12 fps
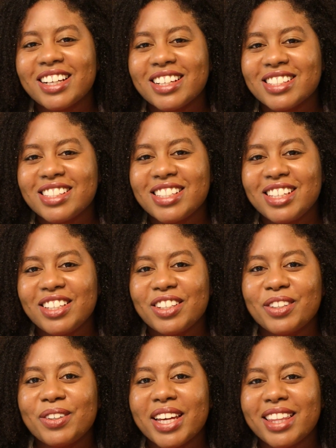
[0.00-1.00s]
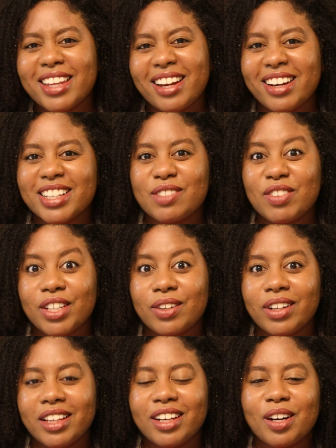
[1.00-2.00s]
I'll see you in that next
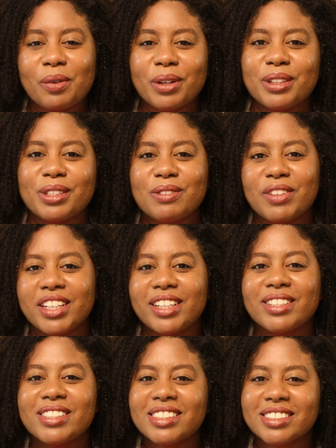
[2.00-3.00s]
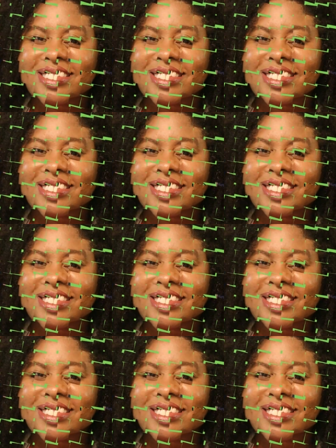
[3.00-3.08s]
video. Click on one of those videos.